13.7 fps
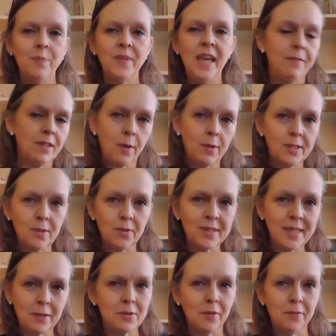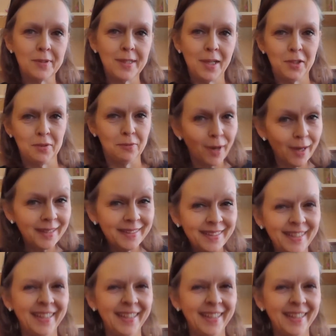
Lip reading: even though it's not a sales conversation, right?